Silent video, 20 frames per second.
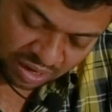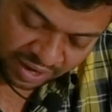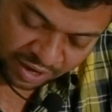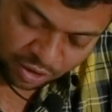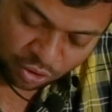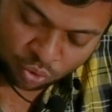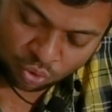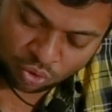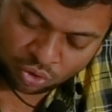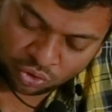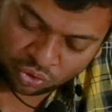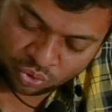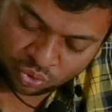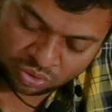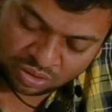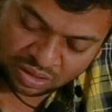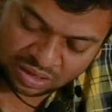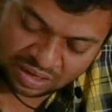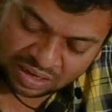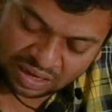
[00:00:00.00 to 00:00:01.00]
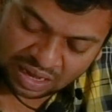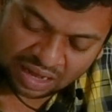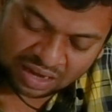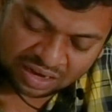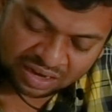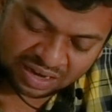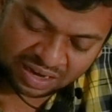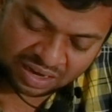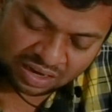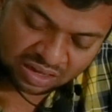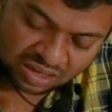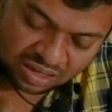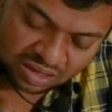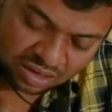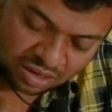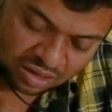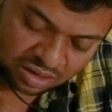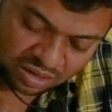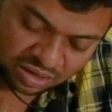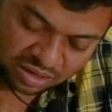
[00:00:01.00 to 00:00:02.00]
I told you the target
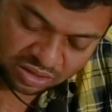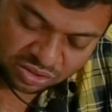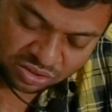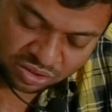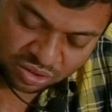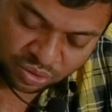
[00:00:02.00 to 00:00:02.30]
year is